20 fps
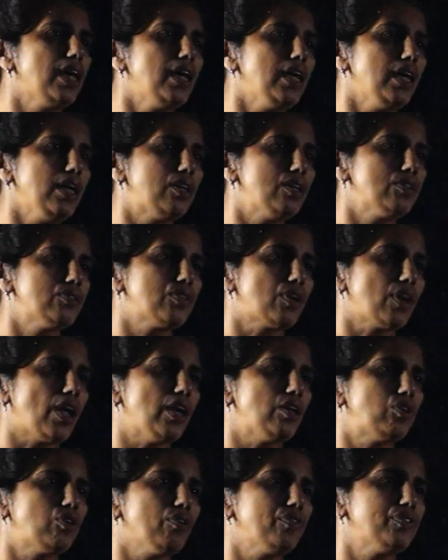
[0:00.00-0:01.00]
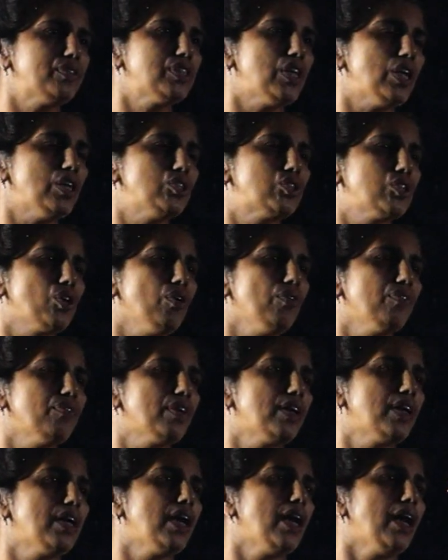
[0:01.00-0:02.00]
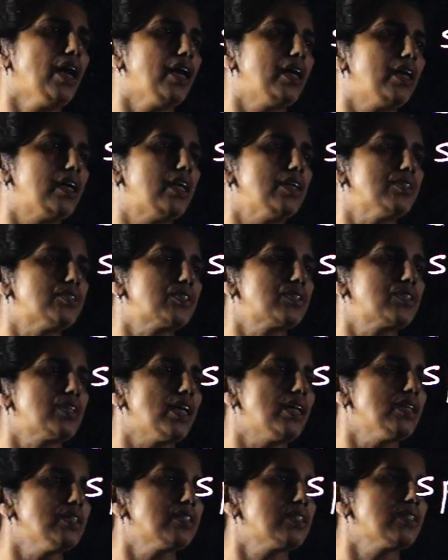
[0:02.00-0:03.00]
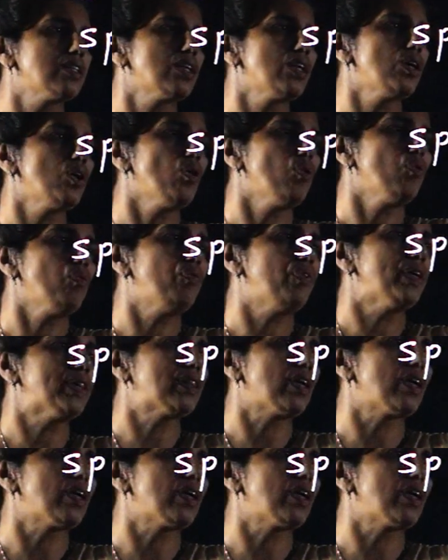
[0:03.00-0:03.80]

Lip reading: It is rate of change of distance with